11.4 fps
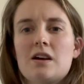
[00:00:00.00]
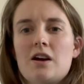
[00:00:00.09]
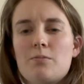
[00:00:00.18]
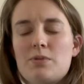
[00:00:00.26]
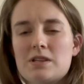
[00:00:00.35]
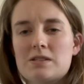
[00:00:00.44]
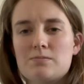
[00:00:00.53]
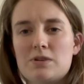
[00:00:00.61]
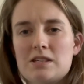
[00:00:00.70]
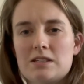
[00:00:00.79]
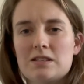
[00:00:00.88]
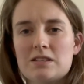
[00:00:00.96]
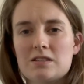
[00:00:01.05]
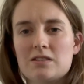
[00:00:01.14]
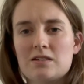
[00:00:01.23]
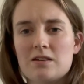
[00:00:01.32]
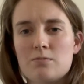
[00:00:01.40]
bits and pieces
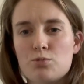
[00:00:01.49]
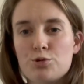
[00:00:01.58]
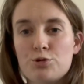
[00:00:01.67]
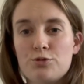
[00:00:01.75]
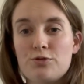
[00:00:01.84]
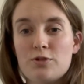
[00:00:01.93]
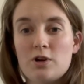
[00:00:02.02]
to improve